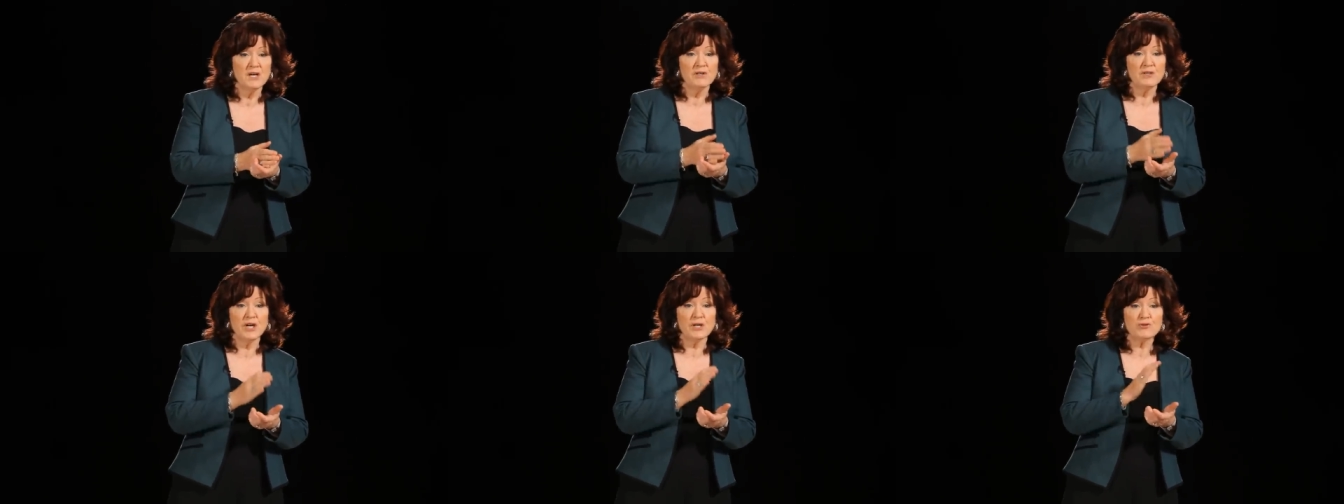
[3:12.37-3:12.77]

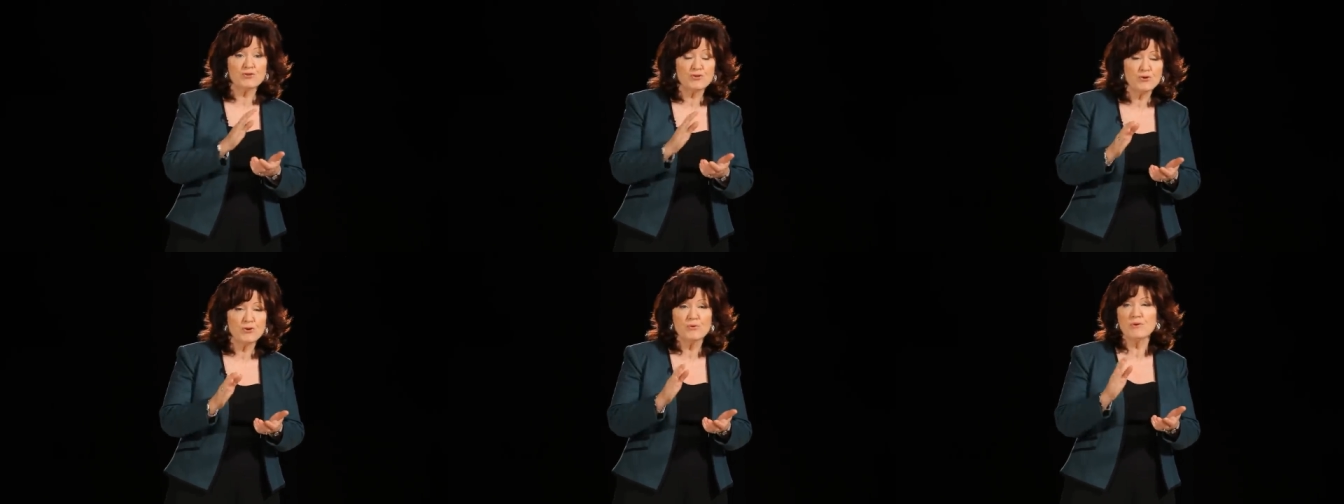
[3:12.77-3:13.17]
that
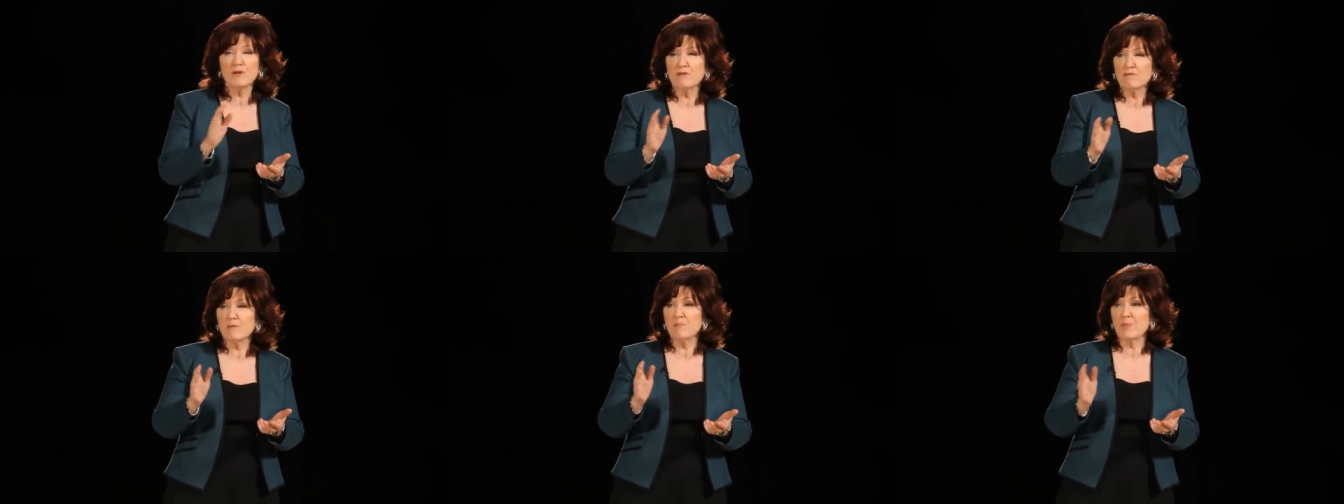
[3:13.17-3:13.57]
truly
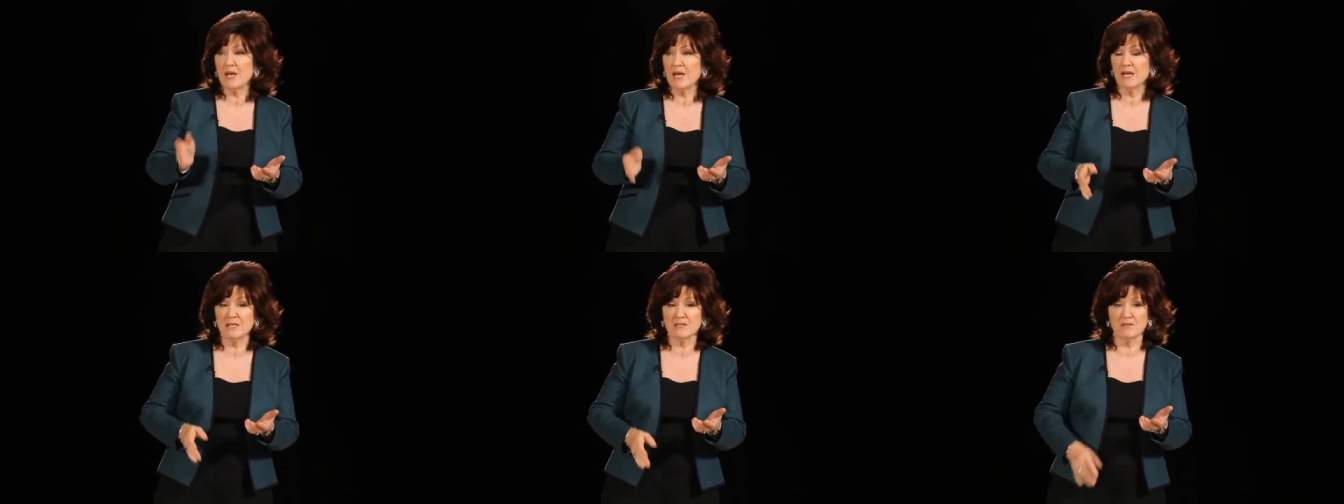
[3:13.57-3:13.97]

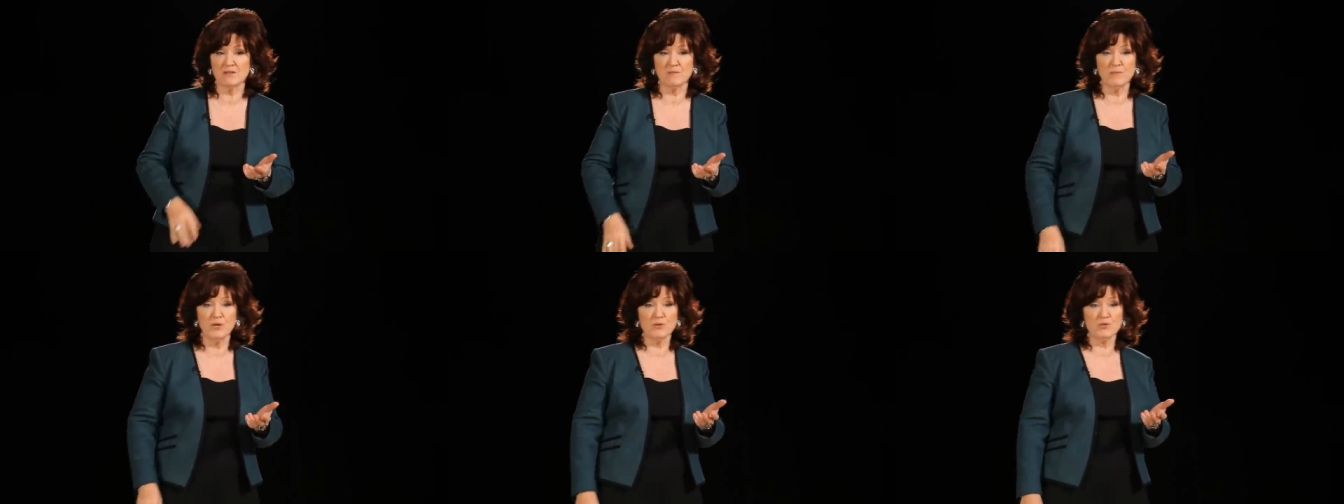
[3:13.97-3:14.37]
repairs their
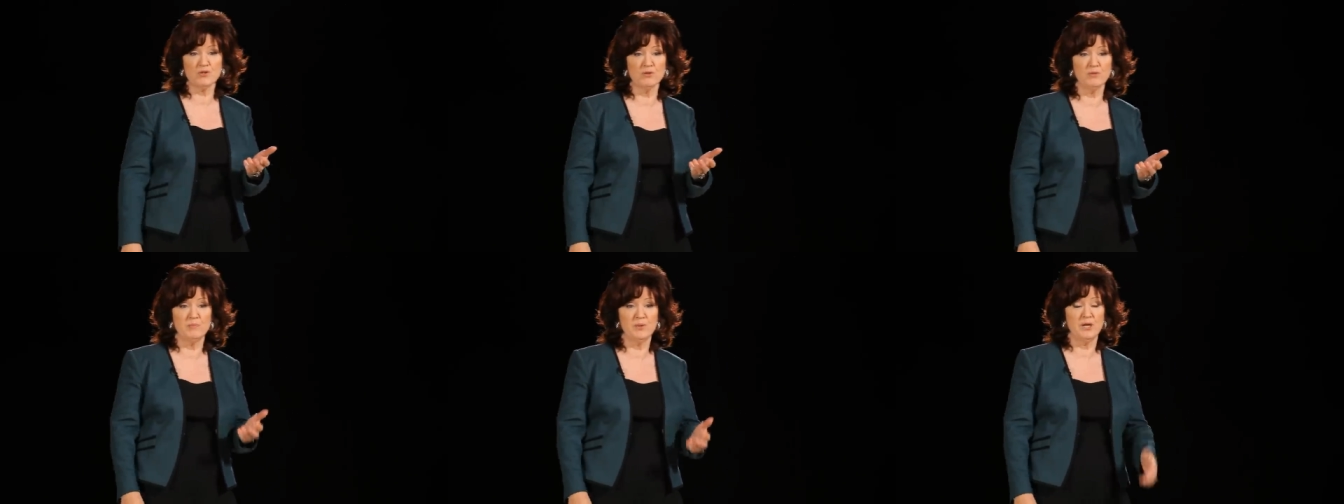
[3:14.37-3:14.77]

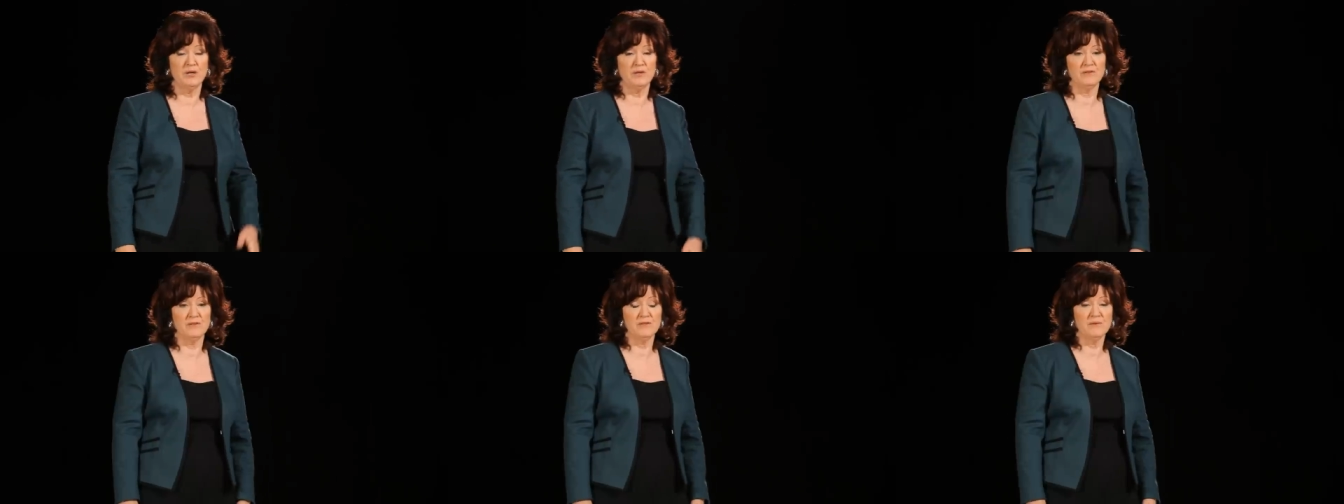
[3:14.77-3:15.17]
emotional
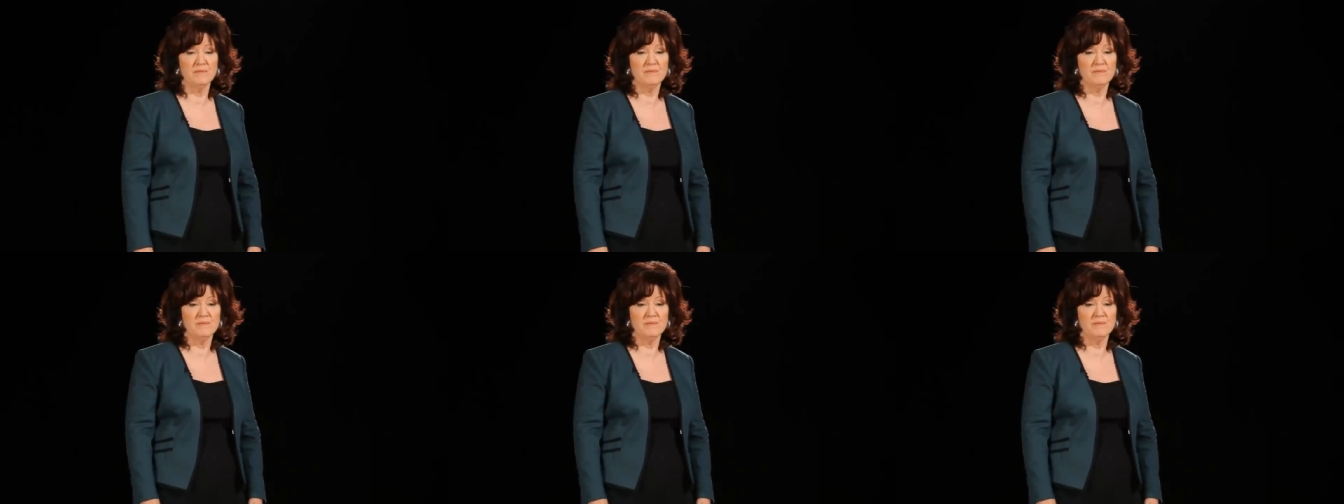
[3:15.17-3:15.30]
bond.